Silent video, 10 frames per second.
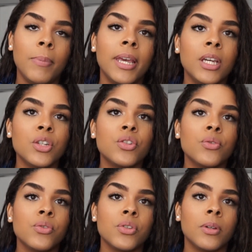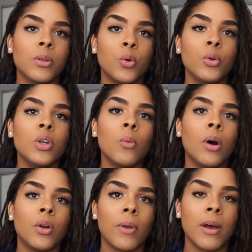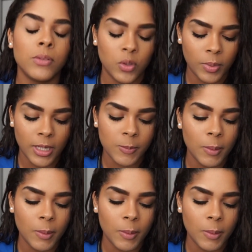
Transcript: Pick and choose who you want around you because